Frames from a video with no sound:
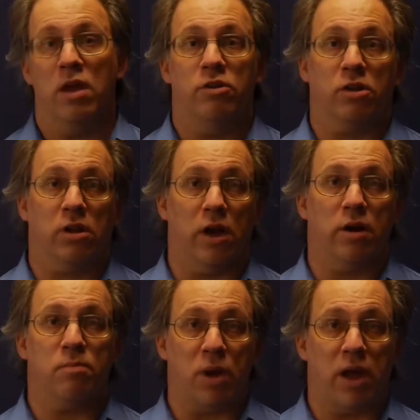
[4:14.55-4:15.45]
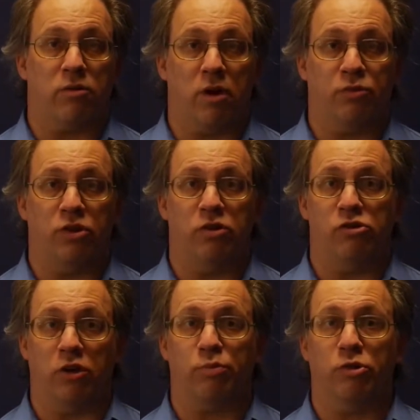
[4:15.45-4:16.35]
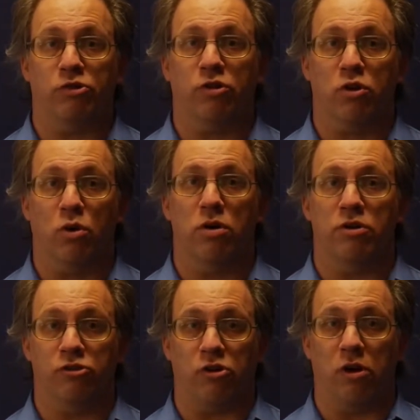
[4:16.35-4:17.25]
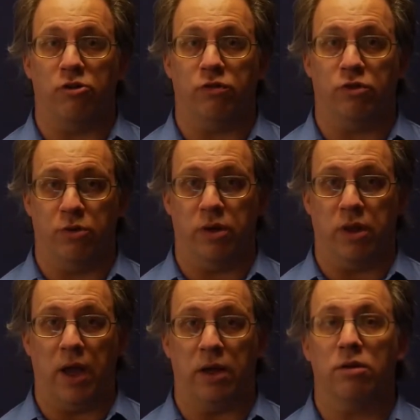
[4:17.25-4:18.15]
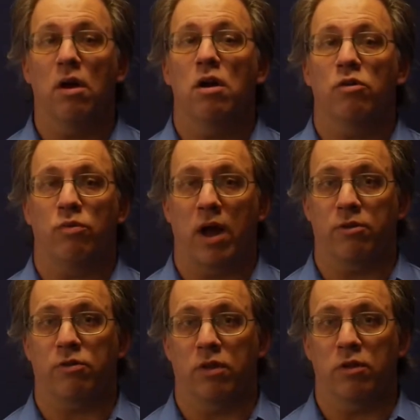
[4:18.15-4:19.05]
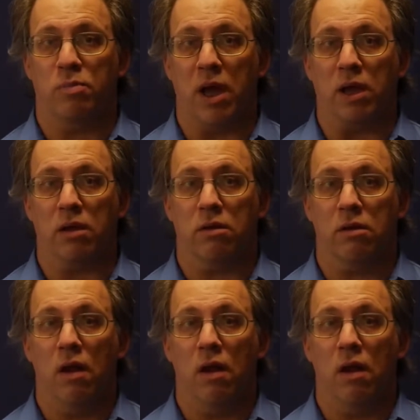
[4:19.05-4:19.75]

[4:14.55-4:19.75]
Declaring bankruptcy just puts the court in charge of doing that rather than the bank.